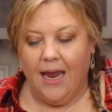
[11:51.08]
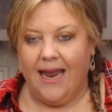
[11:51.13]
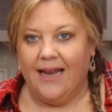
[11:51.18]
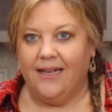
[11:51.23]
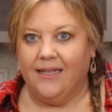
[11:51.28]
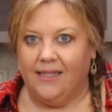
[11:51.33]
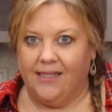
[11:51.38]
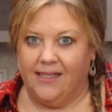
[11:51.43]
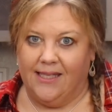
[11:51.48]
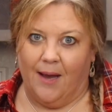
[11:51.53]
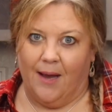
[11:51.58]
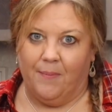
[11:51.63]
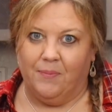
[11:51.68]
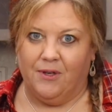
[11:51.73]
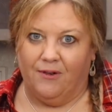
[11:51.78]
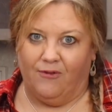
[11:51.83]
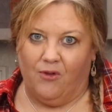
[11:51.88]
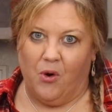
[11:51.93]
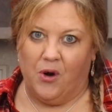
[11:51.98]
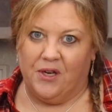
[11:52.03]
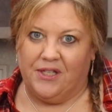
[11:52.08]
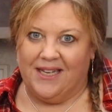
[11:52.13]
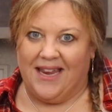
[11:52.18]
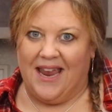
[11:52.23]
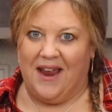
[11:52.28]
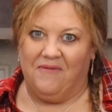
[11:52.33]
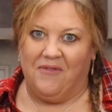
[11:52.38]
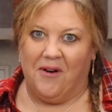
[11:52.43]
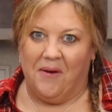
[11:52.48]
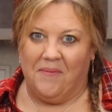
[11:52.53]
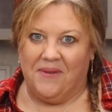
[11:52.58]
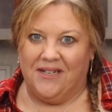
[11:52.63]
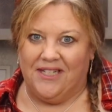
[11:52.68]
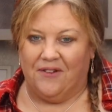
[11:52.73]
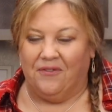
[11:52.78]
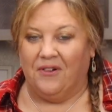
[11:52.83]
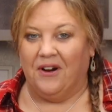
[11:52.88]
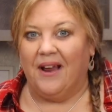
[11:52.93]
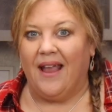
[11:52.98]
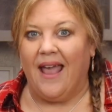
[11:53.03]
except of course it came from a
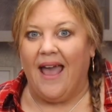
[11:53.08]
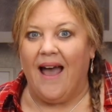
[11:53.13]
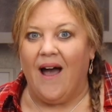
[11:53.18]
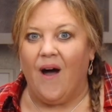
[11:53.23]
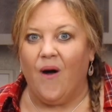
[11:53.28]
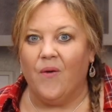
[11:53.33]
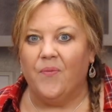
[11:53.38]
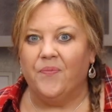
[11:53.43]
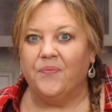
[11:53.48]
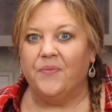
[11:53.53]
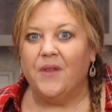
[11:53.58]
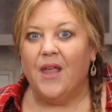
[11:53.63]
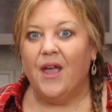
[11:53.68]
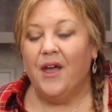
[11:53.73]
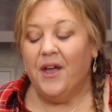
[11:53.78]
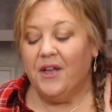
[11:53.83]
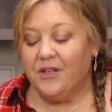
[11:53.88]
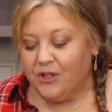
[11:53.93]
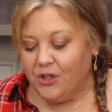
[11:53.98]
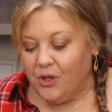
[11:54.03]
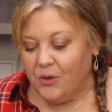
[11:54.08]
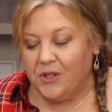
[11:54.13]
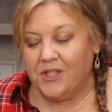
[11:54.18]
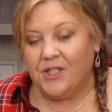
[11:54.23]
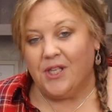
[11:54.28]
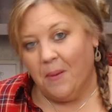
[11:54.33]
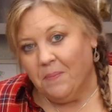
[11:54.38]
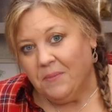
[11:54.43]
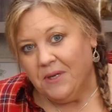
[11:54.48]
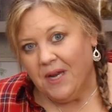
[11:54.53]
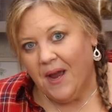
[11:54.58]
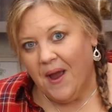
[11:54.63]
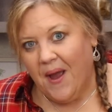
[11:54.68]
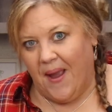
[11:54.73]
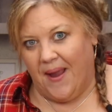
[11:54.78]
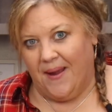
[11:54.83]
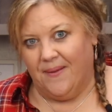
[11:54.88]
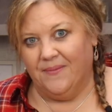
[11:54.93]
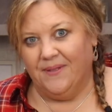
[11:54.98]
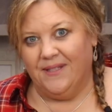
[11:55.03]
different cow. So
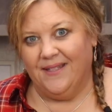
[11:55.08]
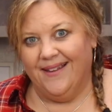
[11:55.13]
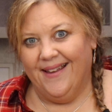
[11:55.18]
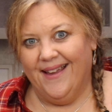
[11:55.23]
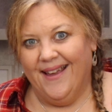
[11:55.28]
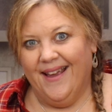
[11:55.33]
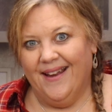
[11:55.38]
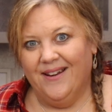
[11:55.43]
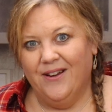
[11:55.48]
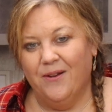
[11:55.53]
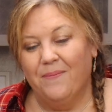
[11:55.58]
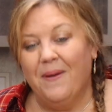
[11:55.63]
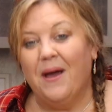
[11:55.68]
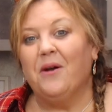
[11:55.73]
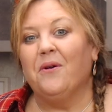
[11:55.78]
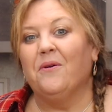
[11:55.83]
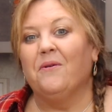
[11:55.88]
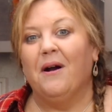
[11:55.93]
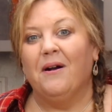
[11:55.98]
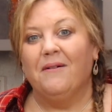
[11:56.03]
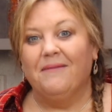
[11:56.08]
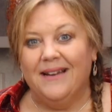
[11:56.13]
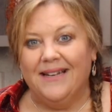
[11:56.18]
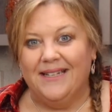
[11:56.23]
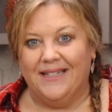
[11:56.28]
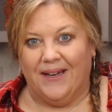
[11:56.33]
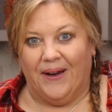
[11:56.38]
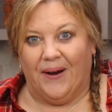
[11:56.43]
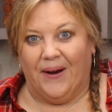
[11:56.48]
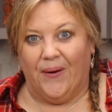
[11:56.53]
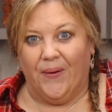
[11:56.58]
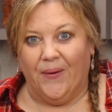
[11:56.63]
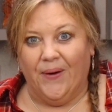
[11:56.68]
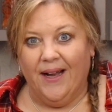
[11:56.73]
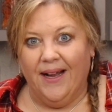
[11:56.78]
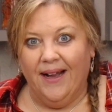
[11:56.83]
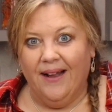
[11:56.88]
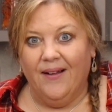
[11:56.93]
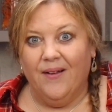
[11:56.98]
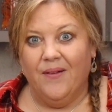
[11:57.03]
sometimes, no matter what we do,
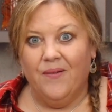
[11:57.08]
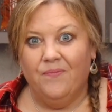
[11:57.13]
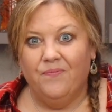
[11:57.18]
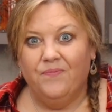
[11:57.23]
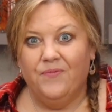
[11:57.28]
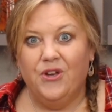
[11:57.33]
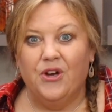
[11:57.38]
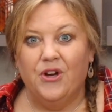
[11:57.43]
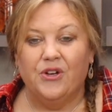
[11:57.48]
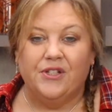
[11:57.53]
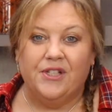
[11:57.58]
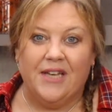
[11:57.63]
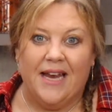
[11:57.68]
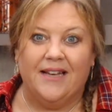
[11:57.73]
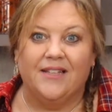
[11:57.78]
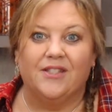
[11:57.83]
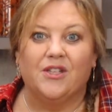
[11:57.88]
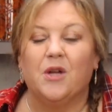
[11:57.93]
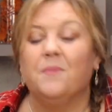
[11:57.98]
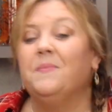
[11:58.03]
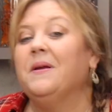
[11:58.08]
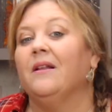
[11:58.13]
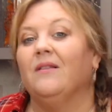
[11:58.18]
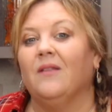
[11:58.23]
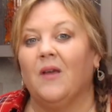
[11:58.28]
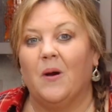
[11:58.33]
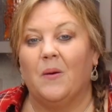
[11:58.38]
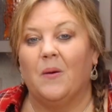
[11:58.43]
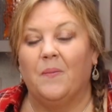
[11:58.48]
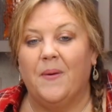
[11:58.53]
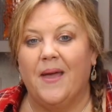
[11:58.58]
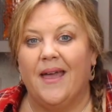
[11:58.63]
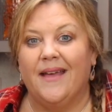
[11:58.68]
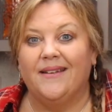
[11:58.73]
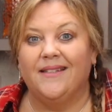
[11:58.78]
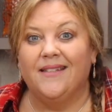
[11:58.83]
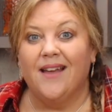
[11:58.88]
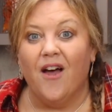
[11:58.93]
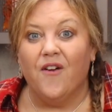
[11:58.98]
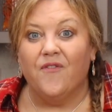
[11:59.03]
your steak's gonna be a little
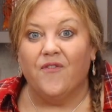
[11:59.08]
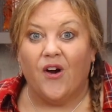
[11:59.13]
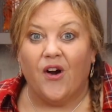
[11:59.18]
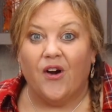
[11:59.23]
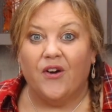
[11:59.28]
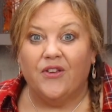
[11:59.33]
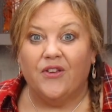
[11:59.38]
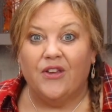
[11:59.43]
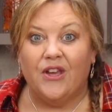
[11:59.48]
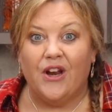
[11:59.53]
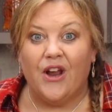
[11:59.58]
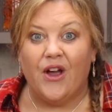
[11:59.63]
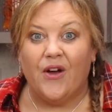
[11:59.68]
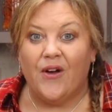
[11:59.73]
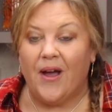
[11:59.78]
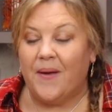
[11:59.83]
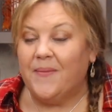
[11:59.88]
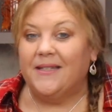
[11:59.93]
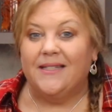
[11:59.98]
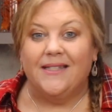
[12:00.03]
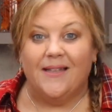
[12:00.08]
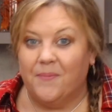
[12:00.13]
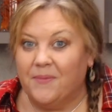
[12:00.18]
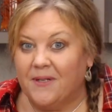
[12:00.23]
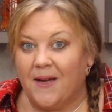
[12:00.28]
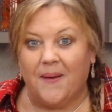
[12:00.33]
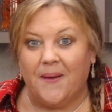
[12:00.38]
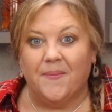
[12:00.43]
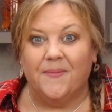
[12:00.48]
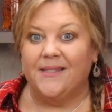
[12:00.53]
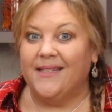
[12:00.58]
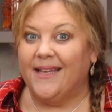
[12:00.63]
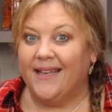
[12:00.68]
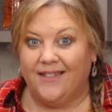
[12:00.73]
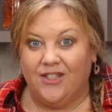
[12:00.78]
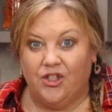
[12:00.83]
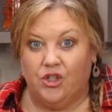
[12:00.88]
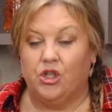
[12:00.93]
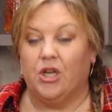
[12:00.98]
bit tougher, you know? I mean, sometimes it's